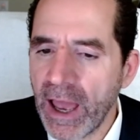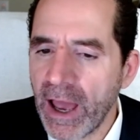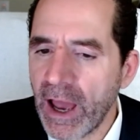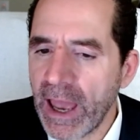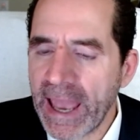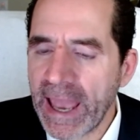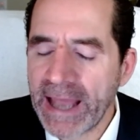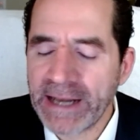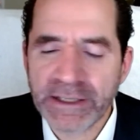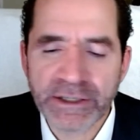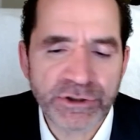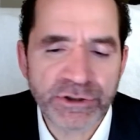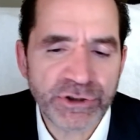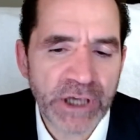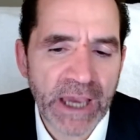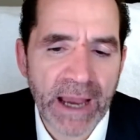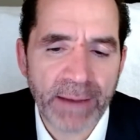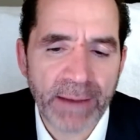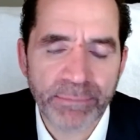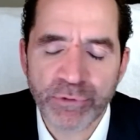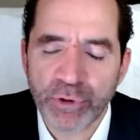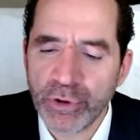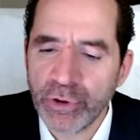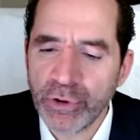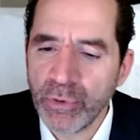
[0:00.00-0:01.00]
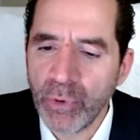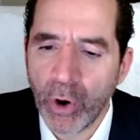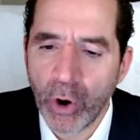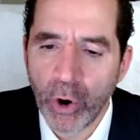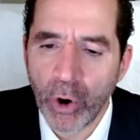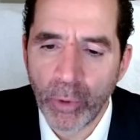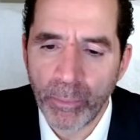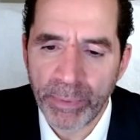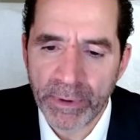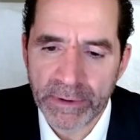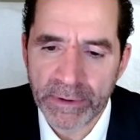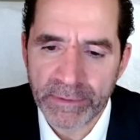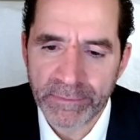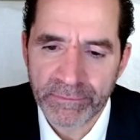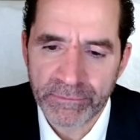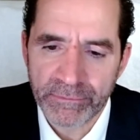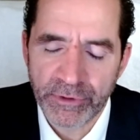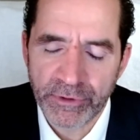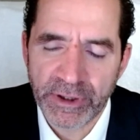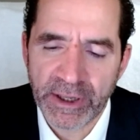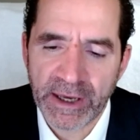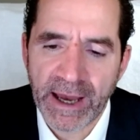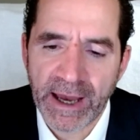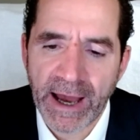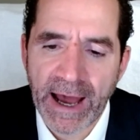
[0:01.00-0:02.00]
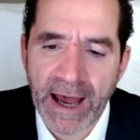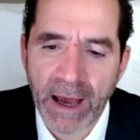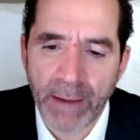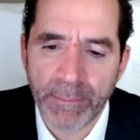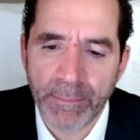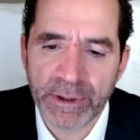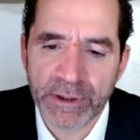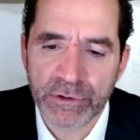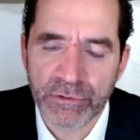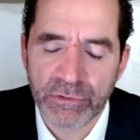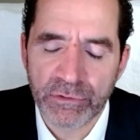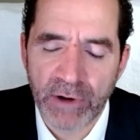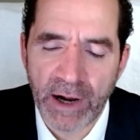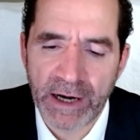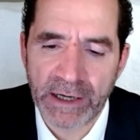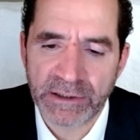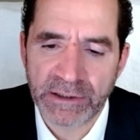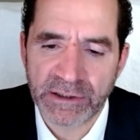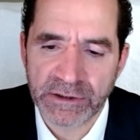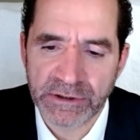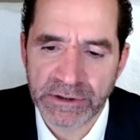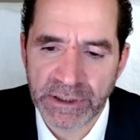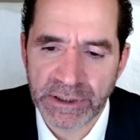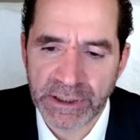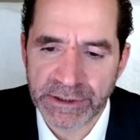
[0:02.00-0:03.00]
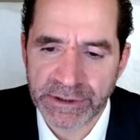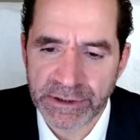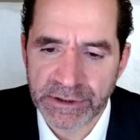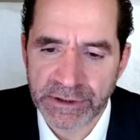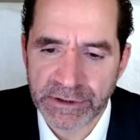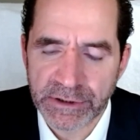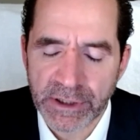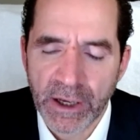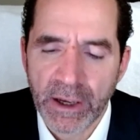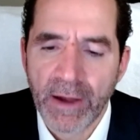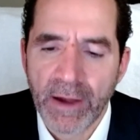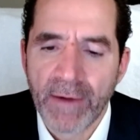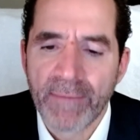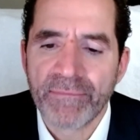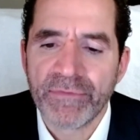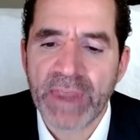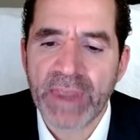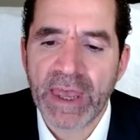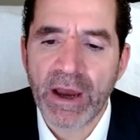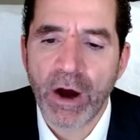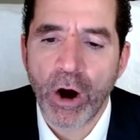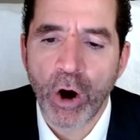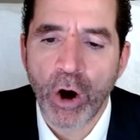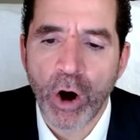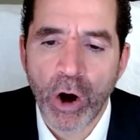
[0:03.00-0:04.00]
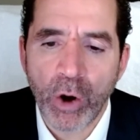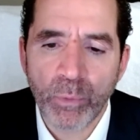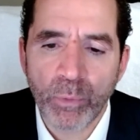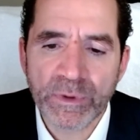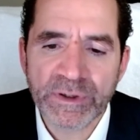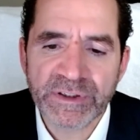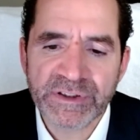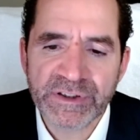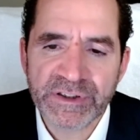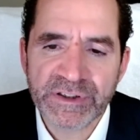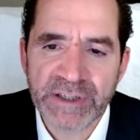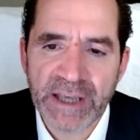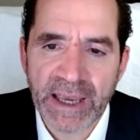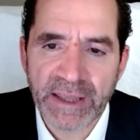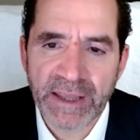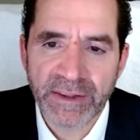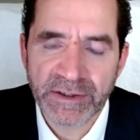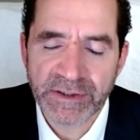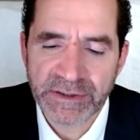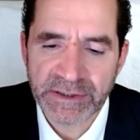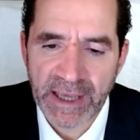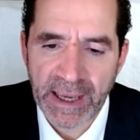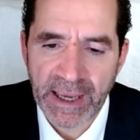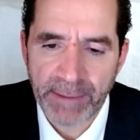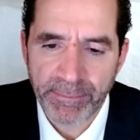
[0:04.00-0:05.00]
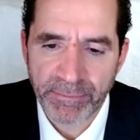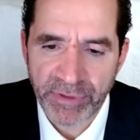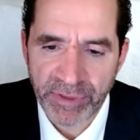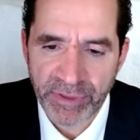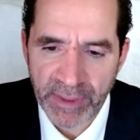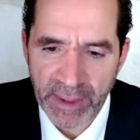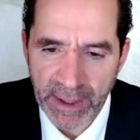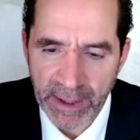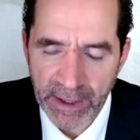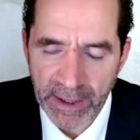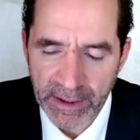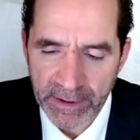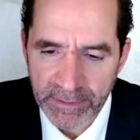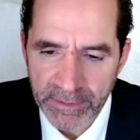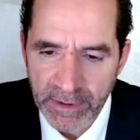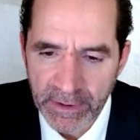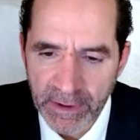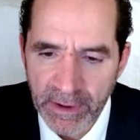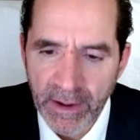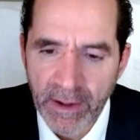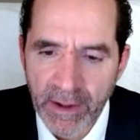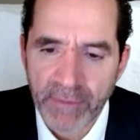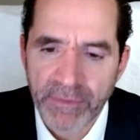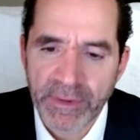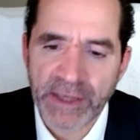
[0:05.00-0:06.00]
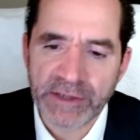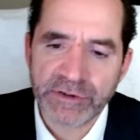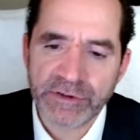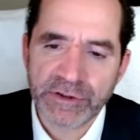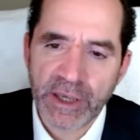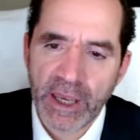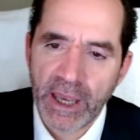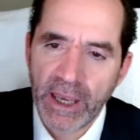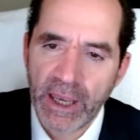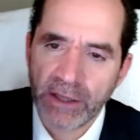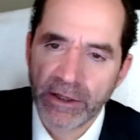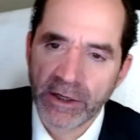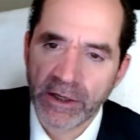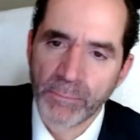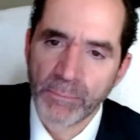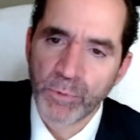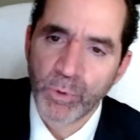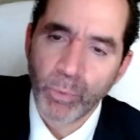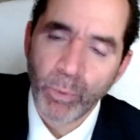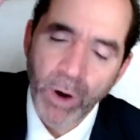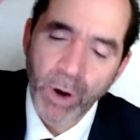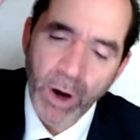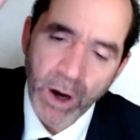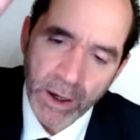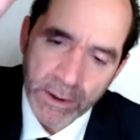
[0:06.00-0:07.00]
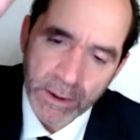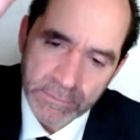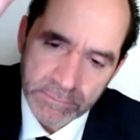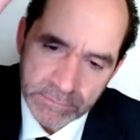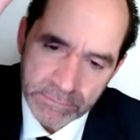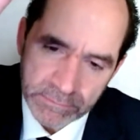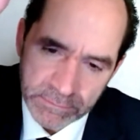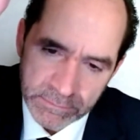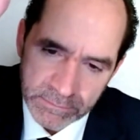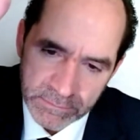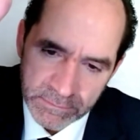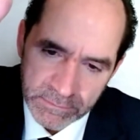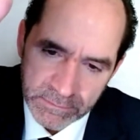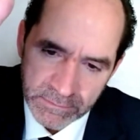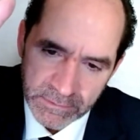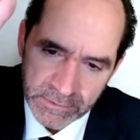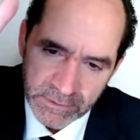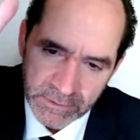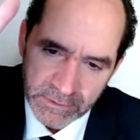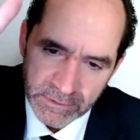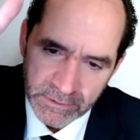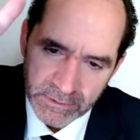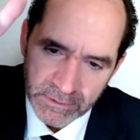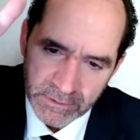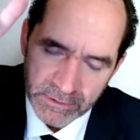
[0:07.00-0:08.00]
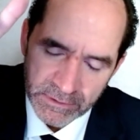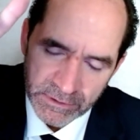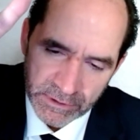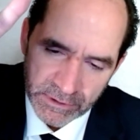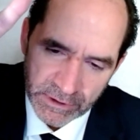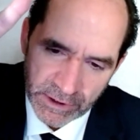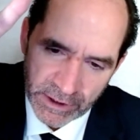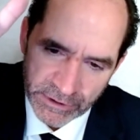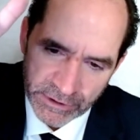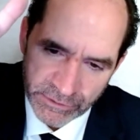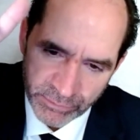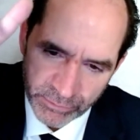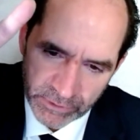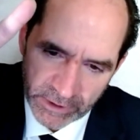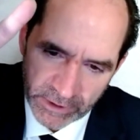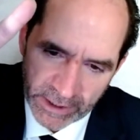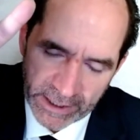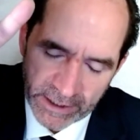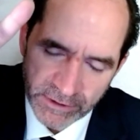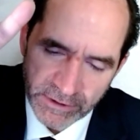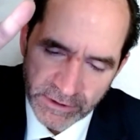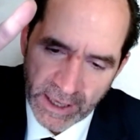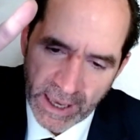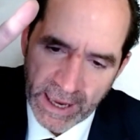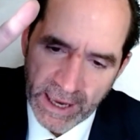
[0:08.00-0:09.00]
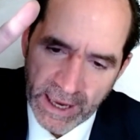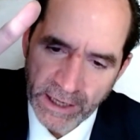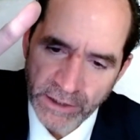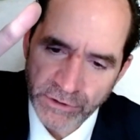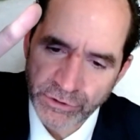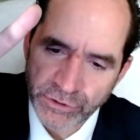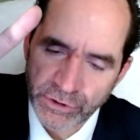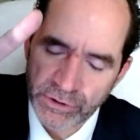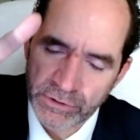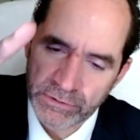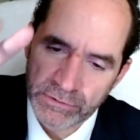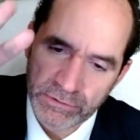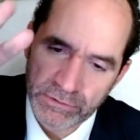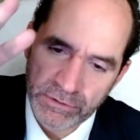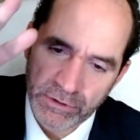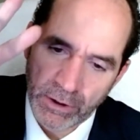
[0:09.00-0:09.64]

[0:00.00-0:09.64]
Any chapter you open for the common chronic diseases, they always say the same thing. They say, number one, it's related to aging.